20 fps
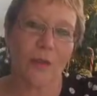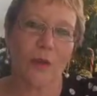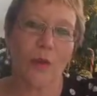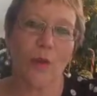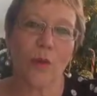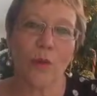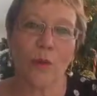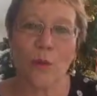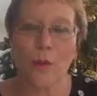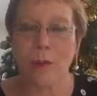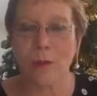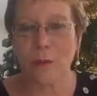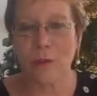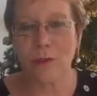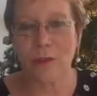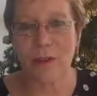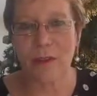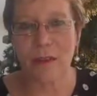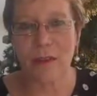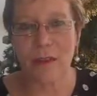talk with
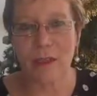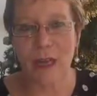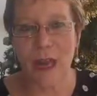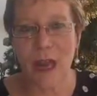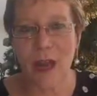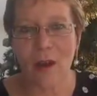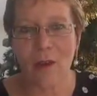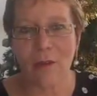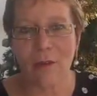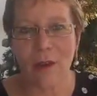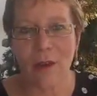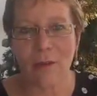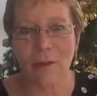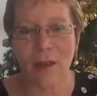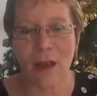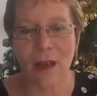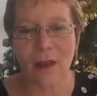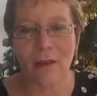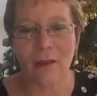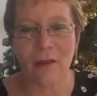Professor Zhao
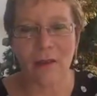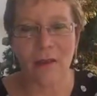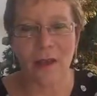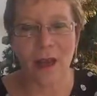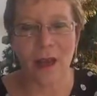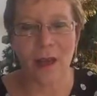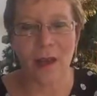about